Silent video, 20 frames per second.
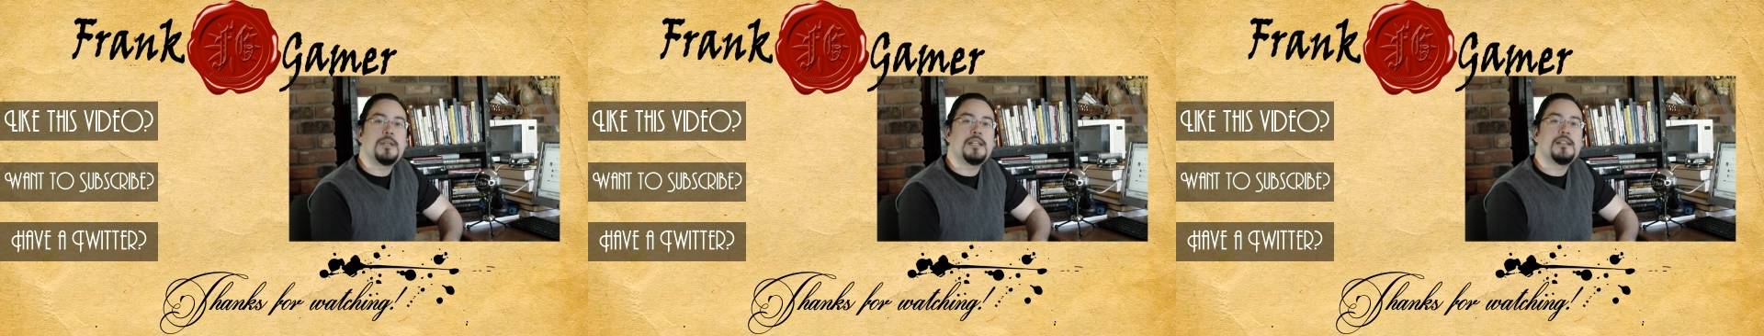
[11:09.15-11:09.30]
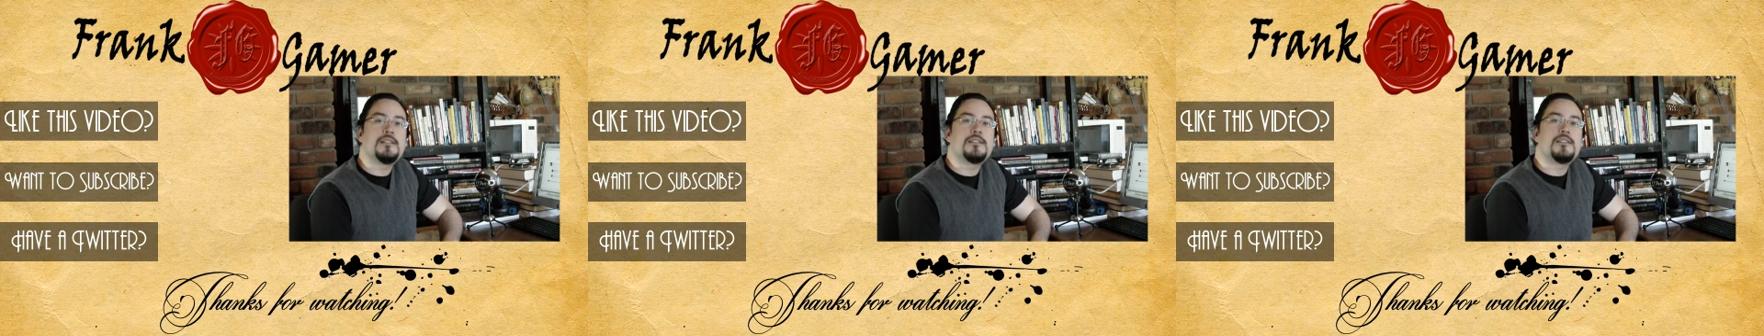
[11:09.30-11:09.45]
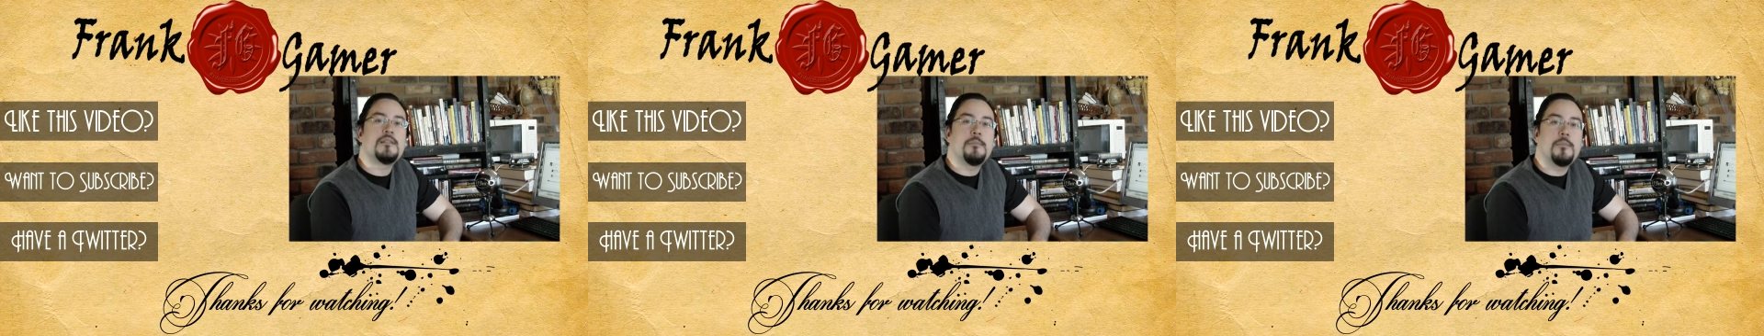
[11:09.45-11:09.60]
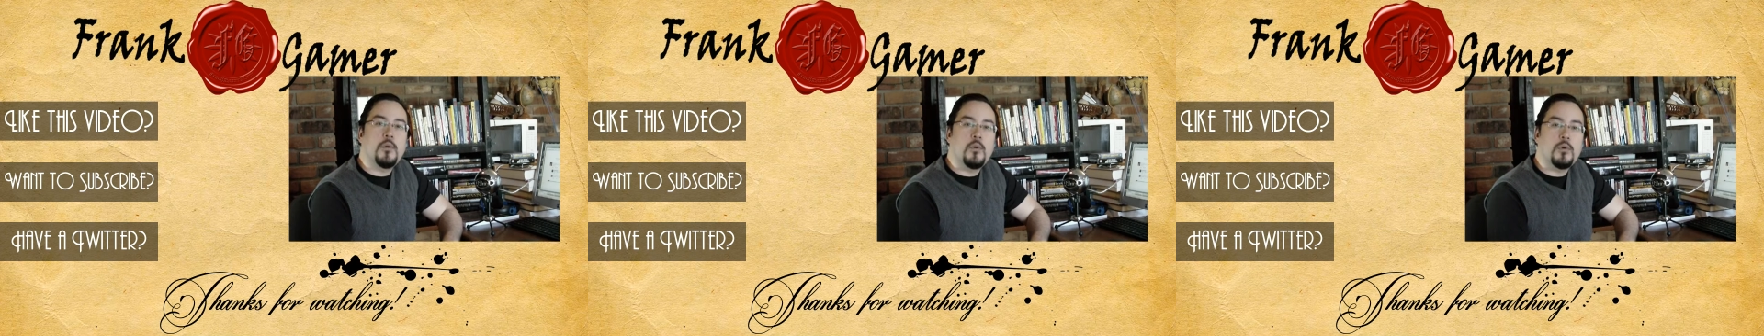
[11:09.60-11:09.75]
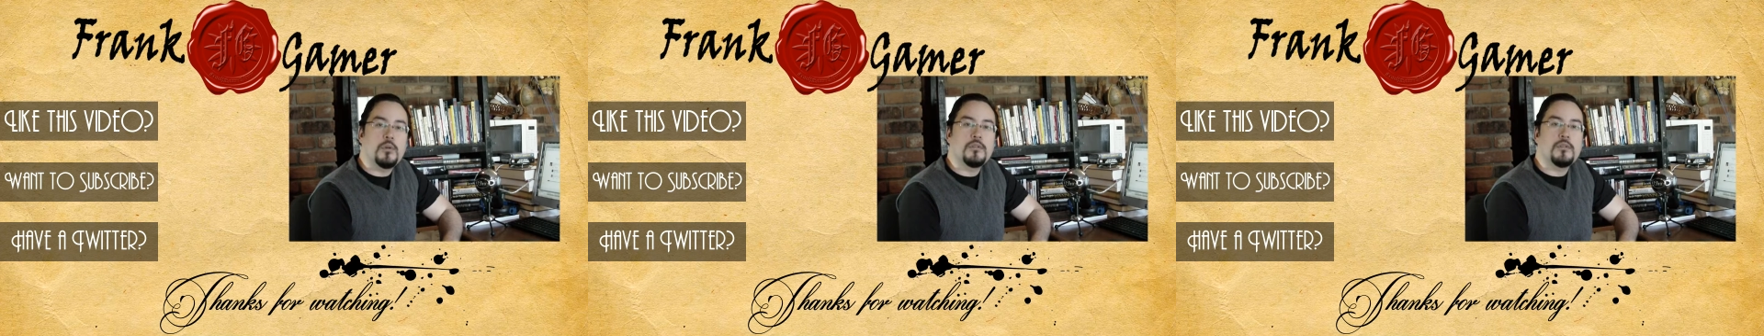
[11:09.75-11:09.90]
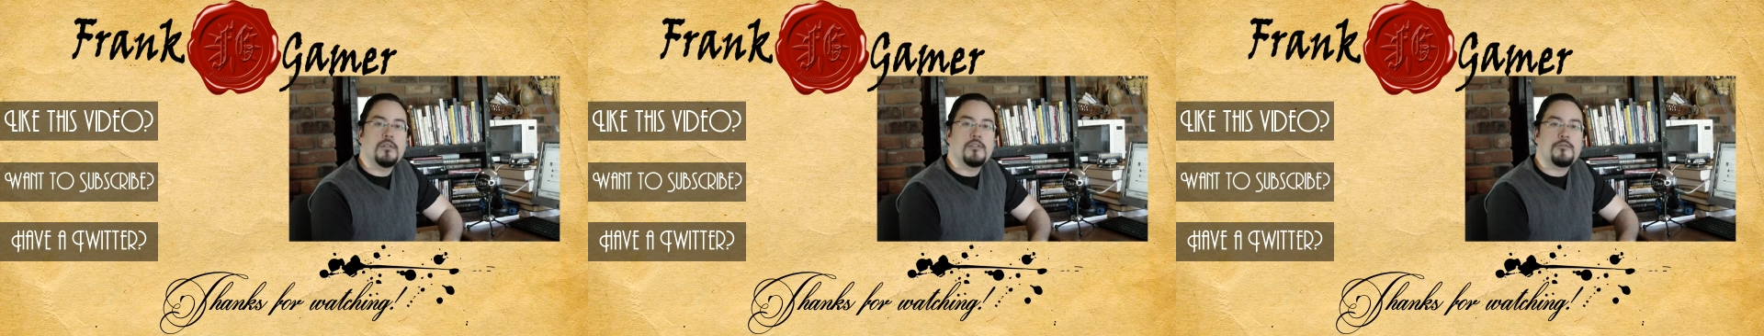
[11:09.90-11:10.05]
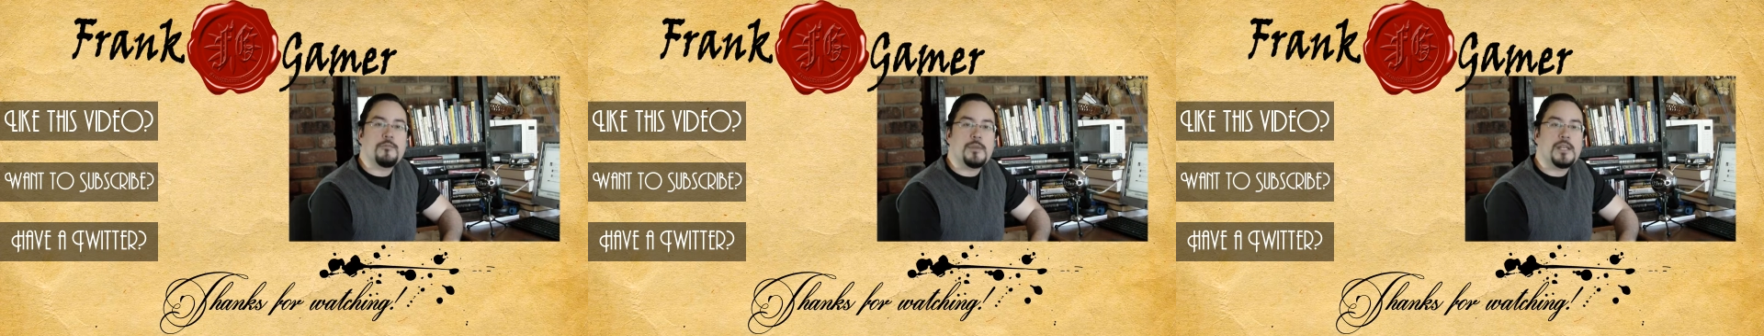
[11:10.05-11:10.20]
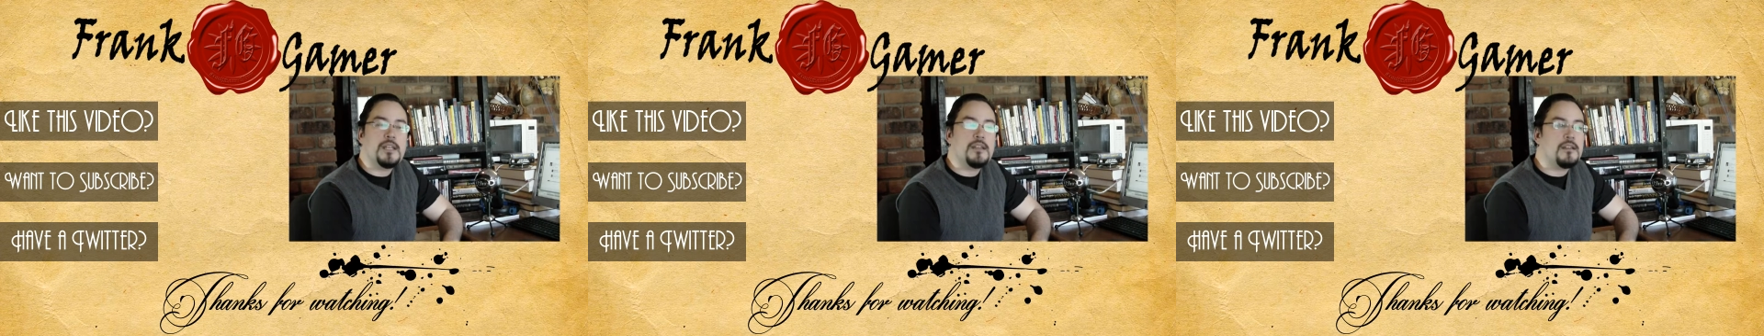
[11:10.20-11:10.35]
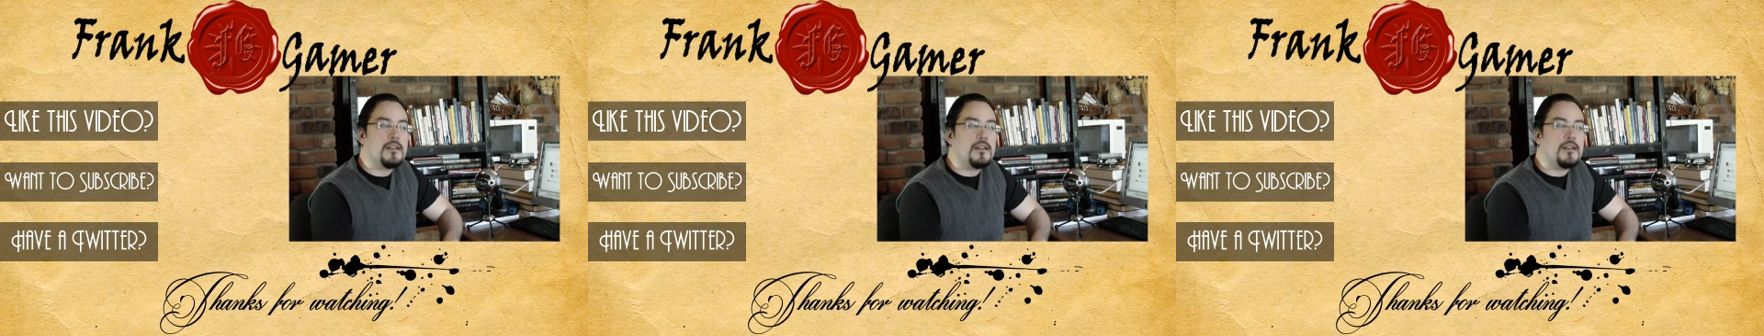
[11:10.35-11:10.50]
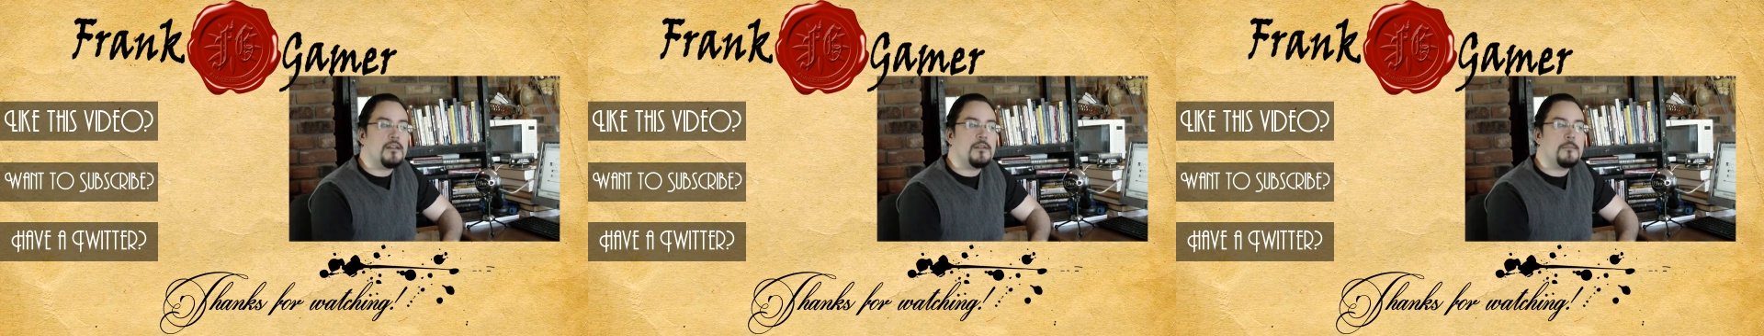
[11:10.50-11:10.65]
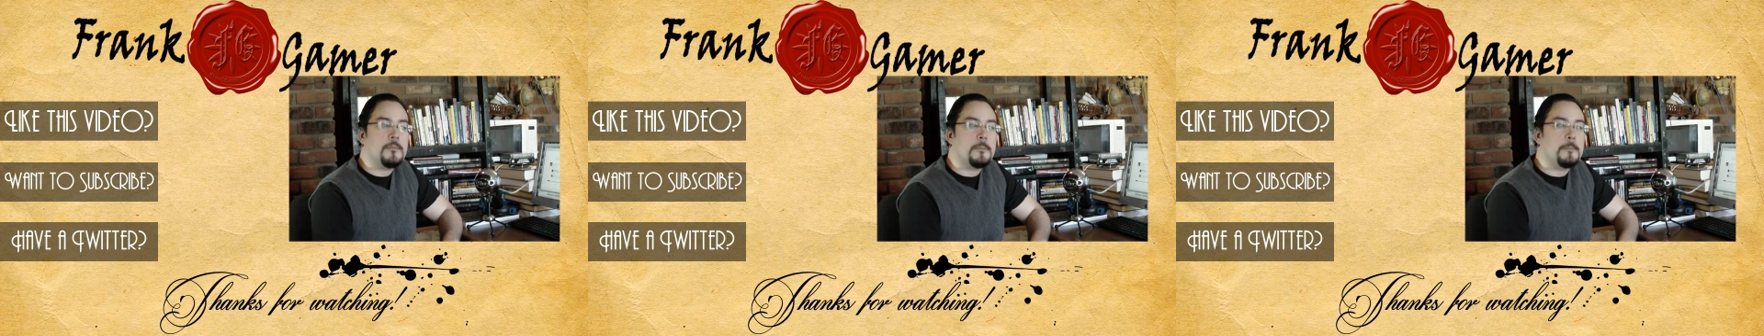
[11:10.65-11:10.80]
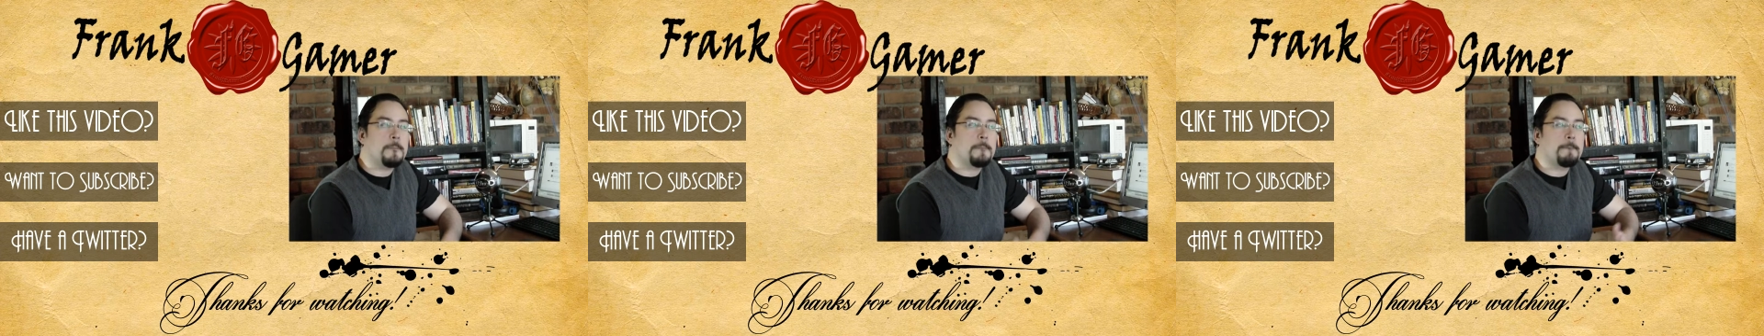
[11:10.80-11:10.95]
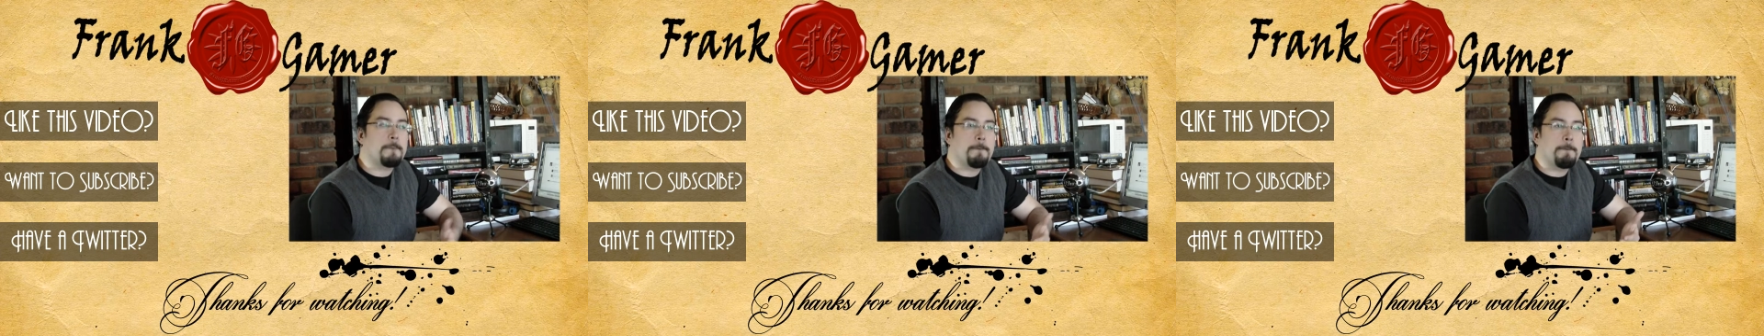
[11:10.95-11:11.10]
big supporter of me,
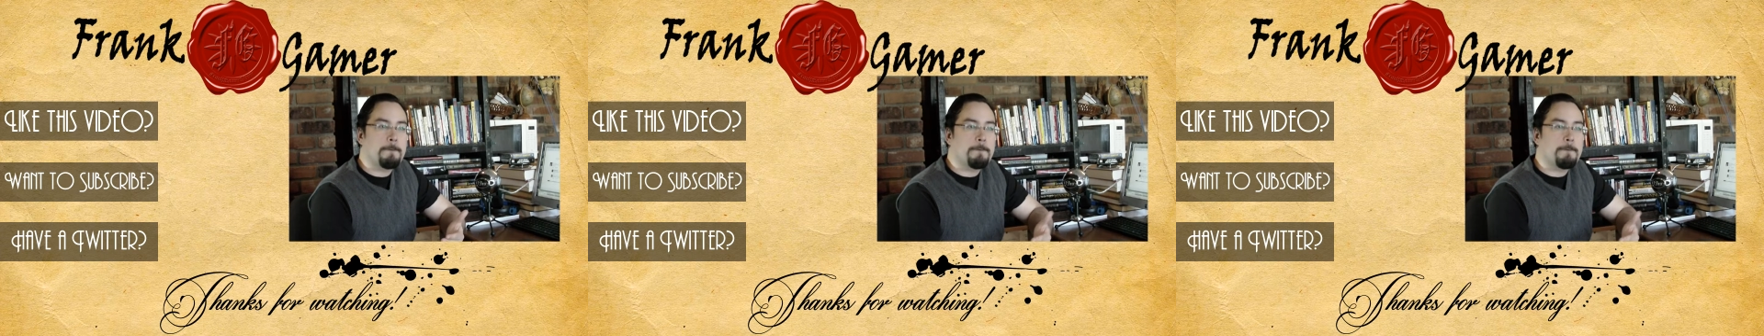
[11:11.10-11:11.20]
and